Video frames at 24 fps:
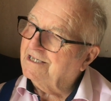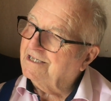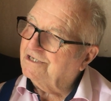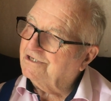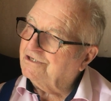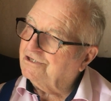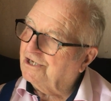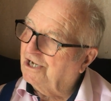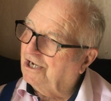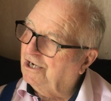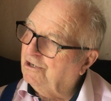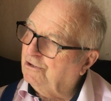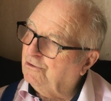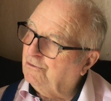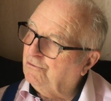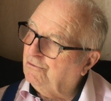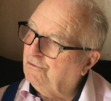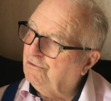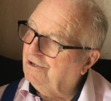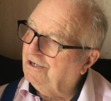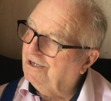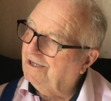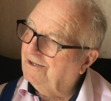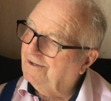So
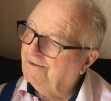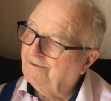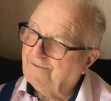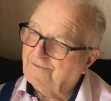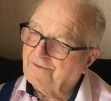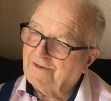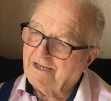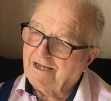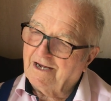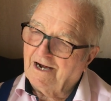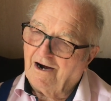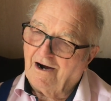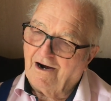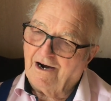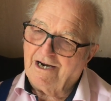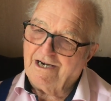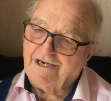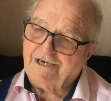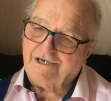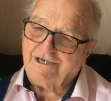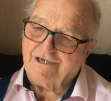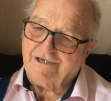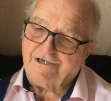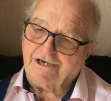I
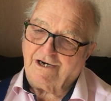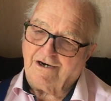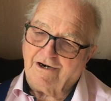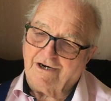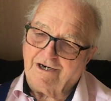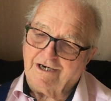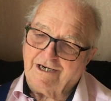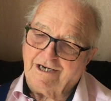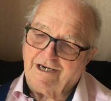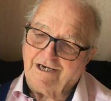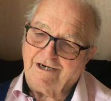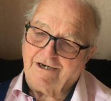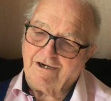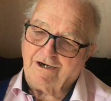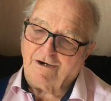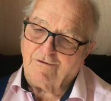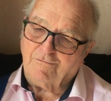decided I